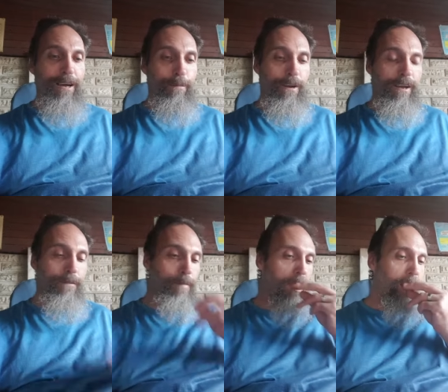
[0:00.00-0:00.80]
I'm going
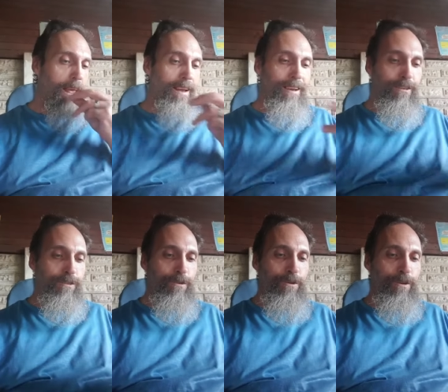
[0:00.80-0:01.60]
to
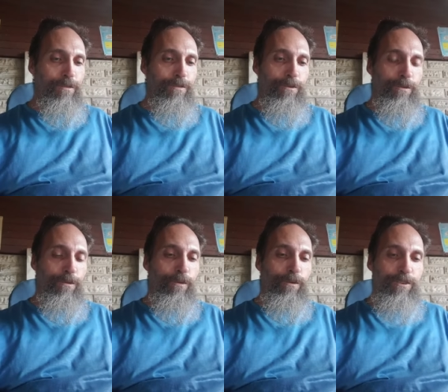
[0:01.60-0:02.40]
talk you through
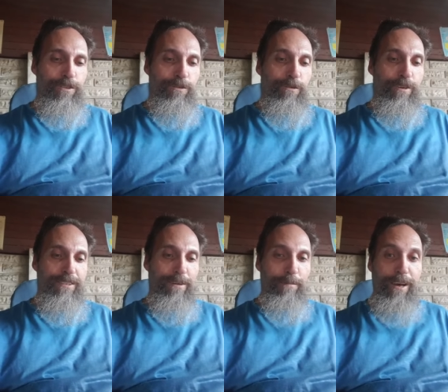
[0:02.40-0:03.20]
all the
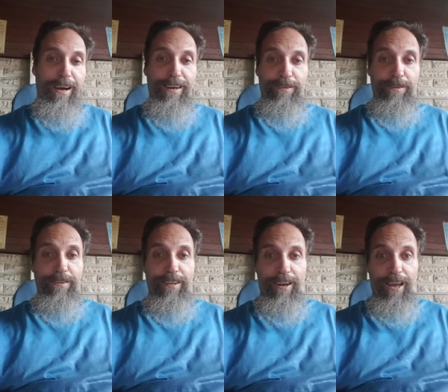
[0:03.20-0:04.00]
stories I'm behind
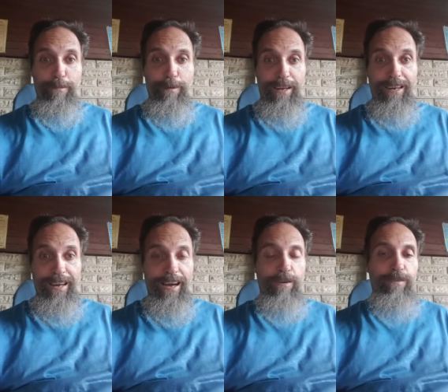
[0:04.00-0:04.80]
on that are happening
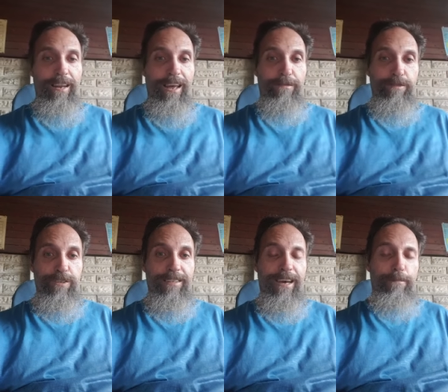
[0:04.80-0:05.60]
now and have
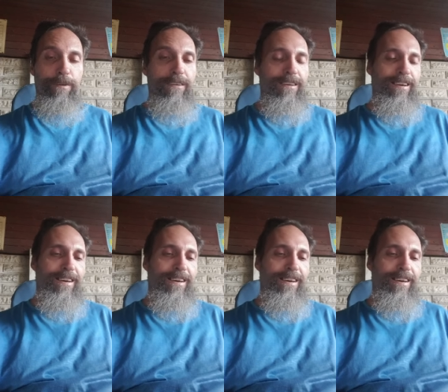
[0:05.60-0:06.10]
just happened.